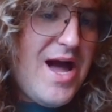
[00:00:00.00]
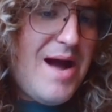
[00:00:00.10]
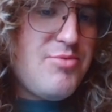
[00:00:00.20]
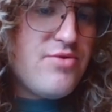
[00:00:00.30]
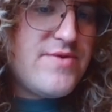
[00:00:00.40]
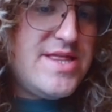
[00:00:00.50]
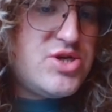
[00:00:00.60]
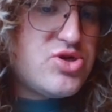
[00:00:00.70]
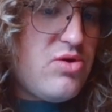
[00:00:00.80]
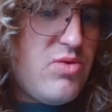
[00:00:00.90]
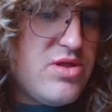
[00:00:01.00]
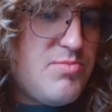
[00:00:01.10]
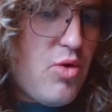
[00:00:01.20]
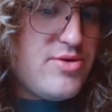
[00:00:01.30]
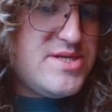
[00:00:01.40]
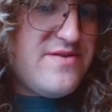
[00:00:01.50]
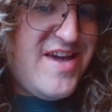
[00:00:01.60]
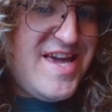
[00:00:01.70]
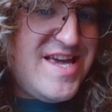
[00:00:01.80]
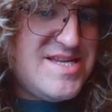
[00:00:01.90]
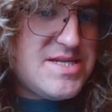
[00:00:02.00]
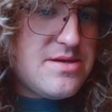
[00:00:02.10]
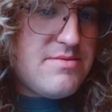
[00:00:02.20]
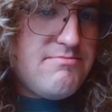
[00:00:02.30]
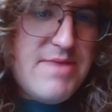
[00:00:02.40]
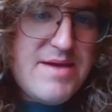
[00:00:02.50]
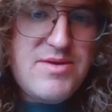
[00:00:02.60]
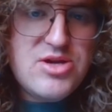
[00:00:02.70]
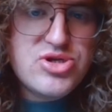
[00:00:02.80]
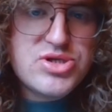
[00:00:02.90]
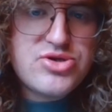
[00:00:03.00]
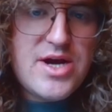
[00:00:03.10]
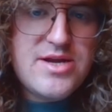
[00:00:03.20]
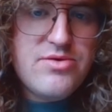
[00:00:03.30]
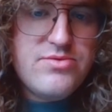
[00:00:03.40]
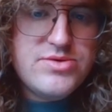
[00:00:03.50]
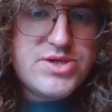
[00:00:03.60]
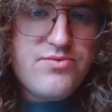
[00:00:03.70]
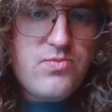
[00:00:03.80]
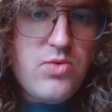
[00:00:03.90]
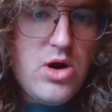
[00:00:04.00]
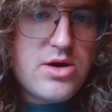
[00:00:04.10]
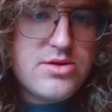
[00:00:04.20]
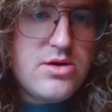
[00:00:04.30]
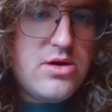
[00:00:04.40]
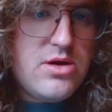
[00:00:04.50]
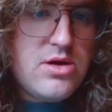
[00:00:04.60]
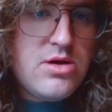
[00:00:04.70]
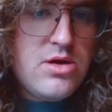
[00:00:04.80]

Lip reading: I'm not really sure what the point of it is. Maybe you're just trying to work the